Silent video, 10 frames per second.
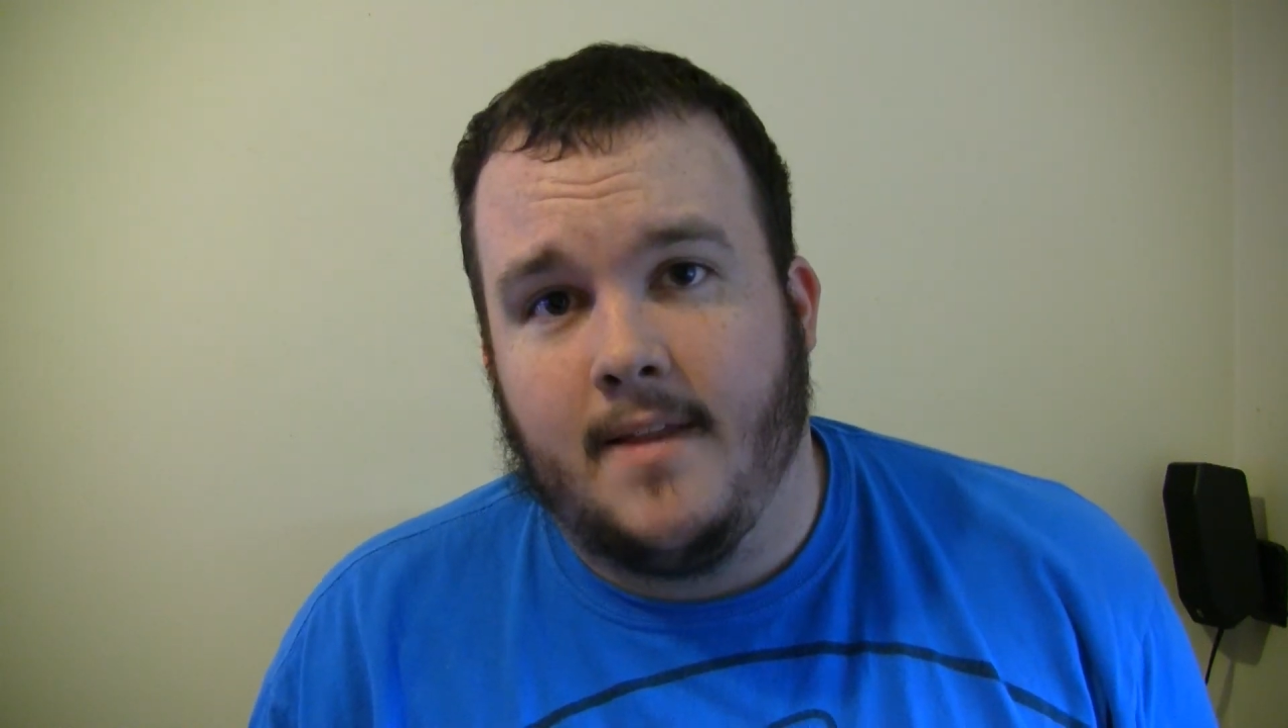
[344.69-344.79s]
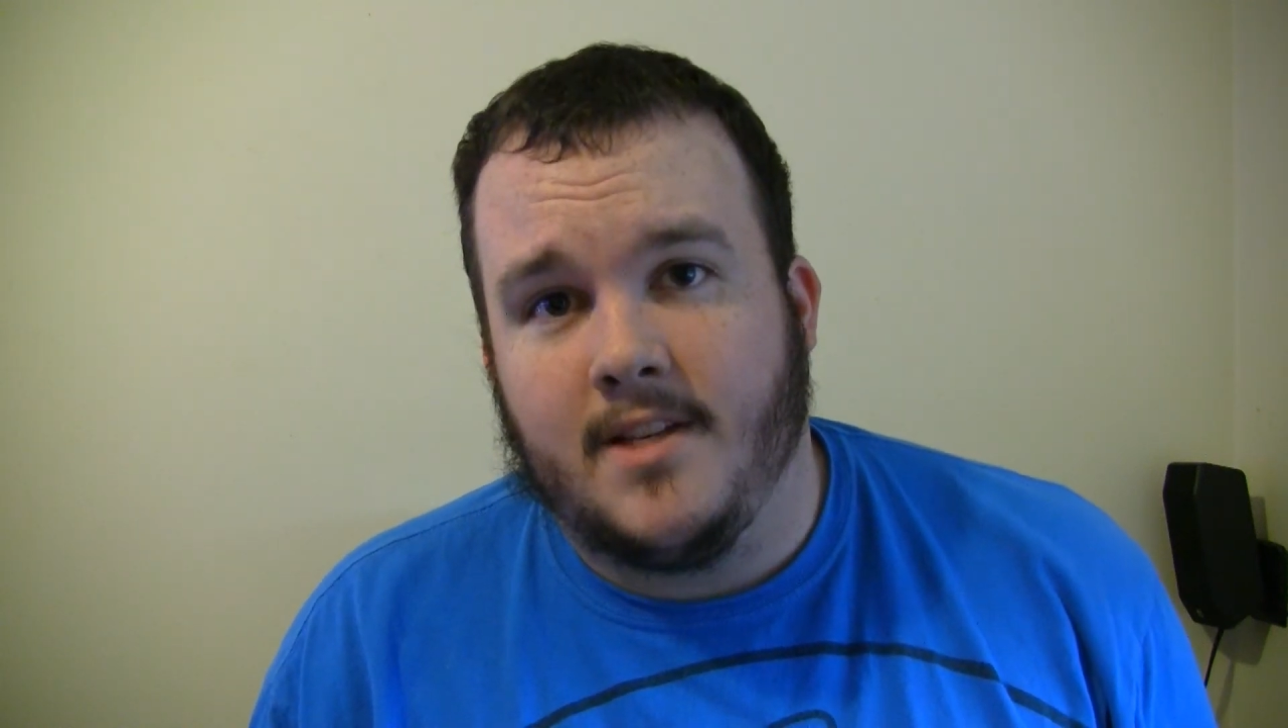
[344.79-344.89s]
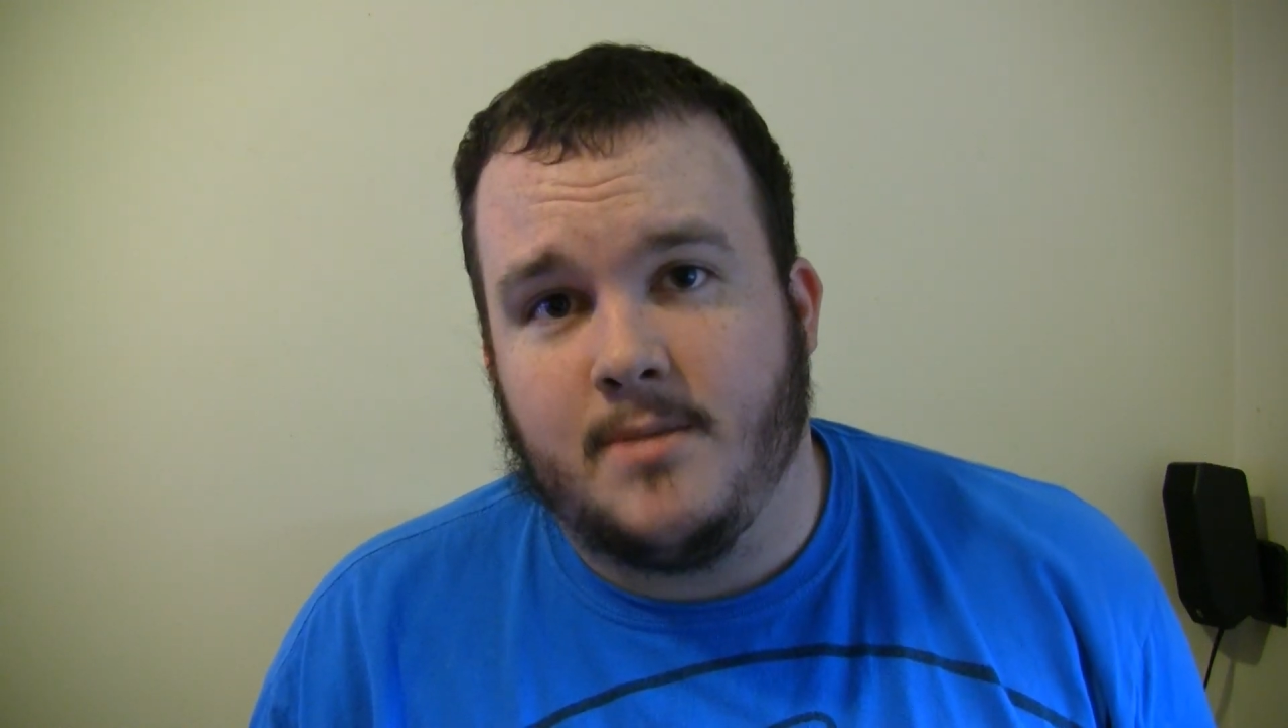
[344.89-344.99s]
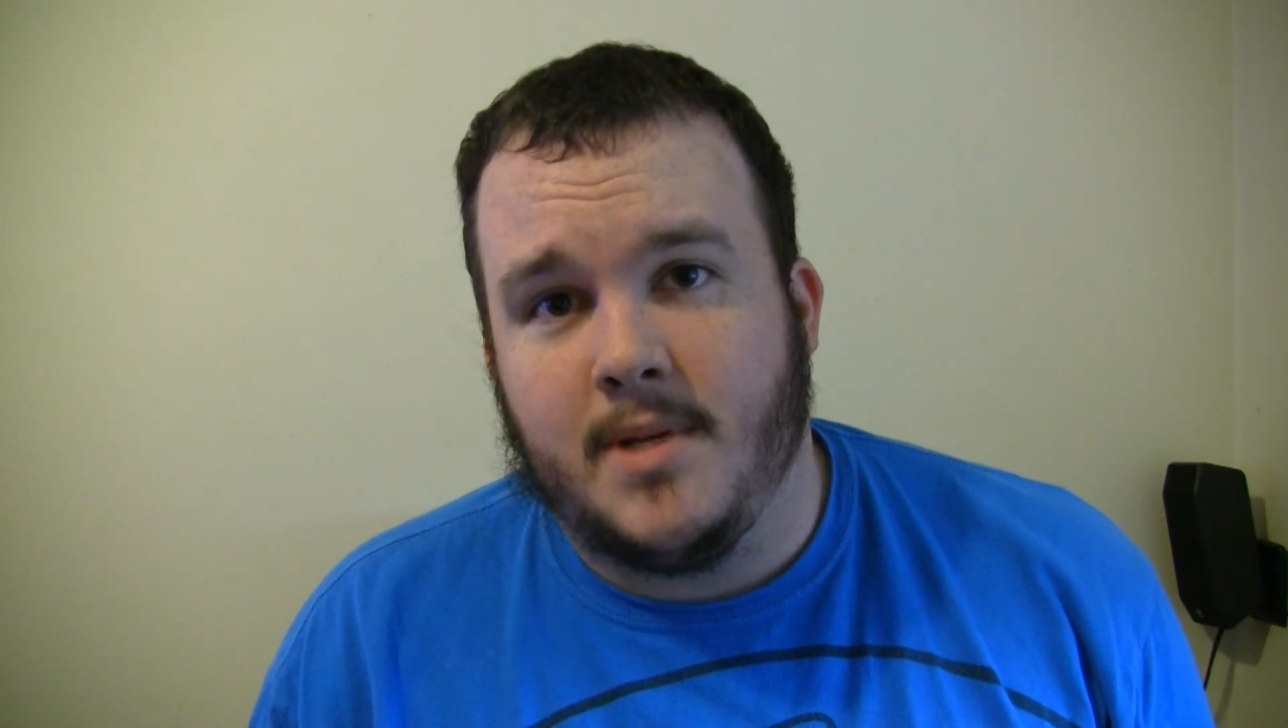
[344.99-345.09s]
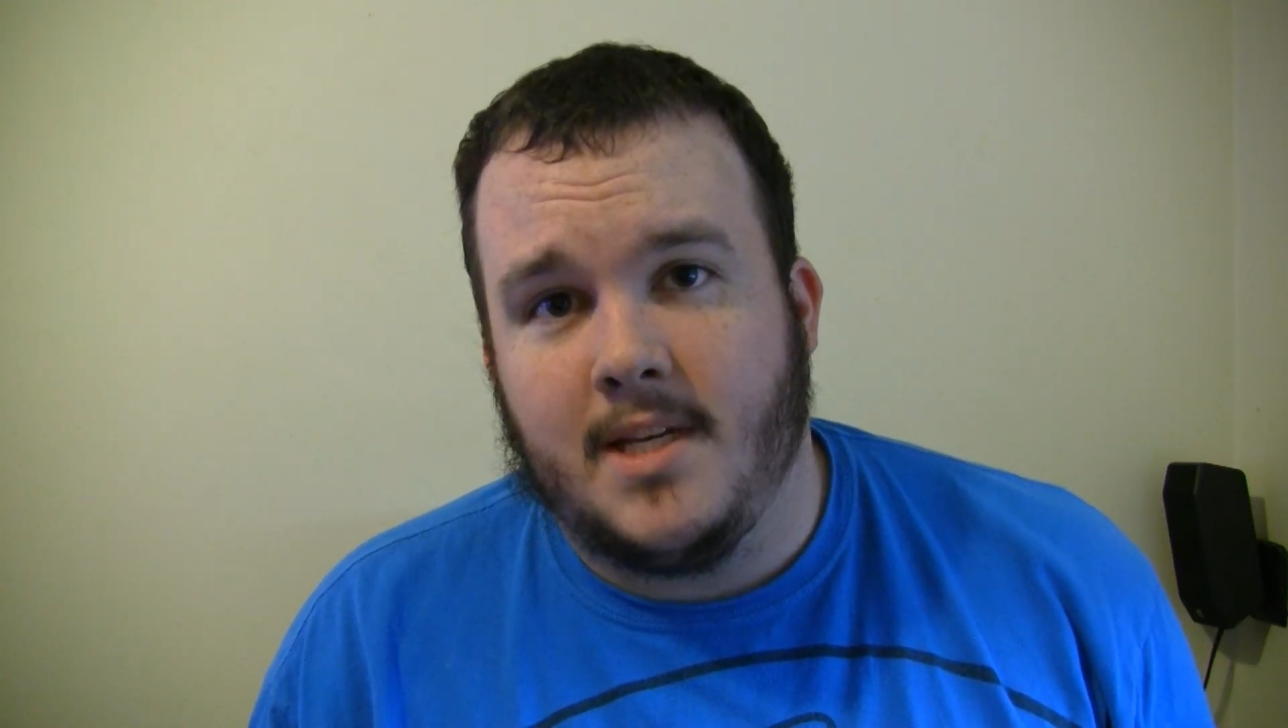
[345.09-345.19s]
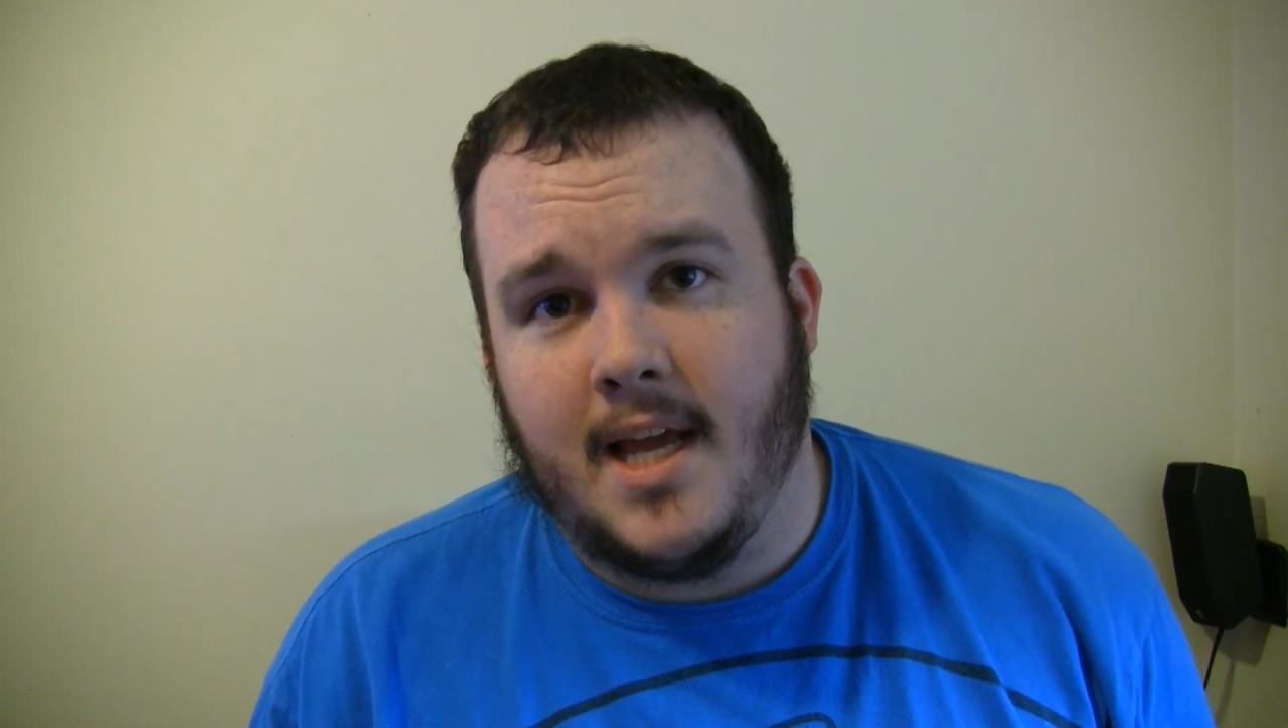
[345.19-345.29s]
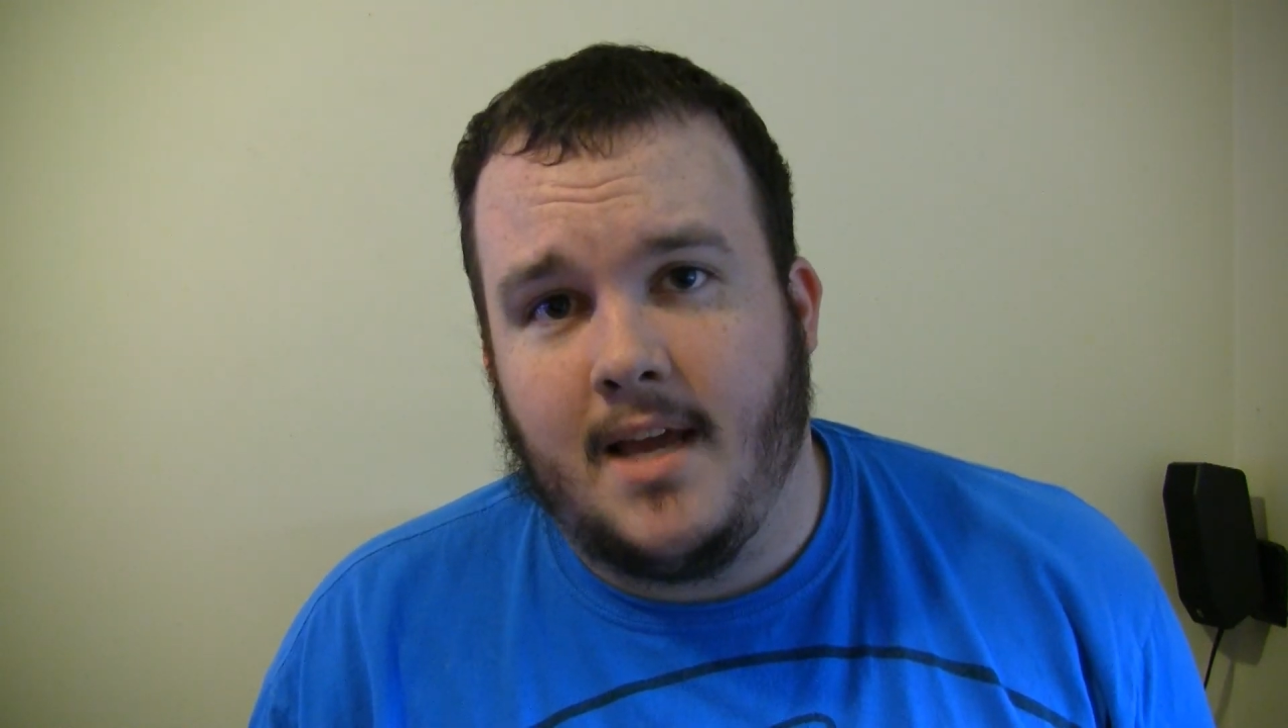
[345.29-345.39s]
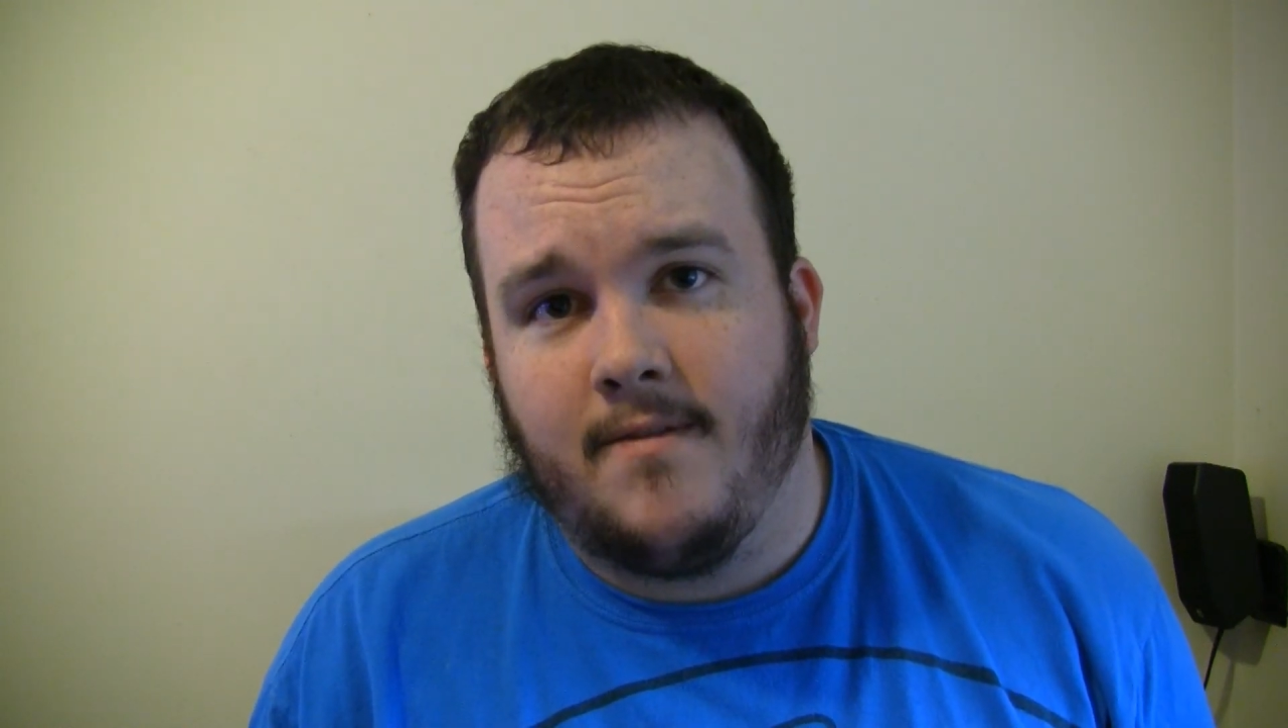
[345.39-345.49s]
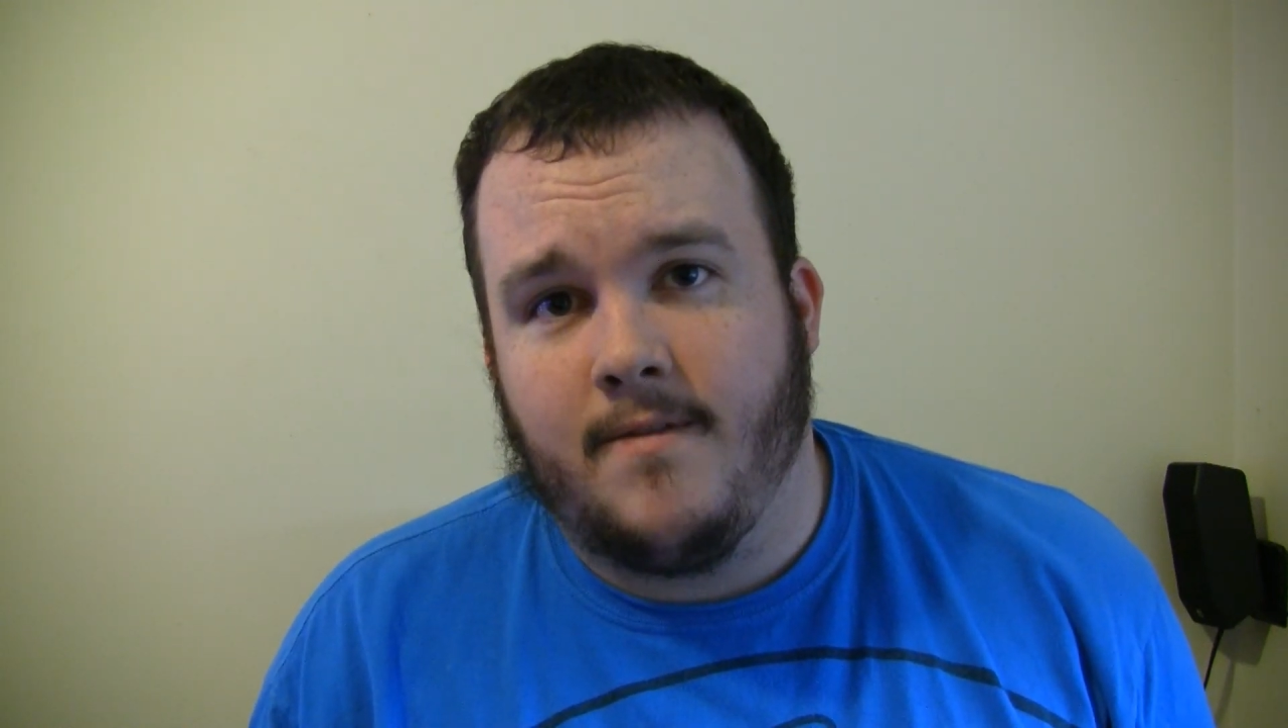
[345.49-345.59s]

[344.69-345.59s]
this has been Dave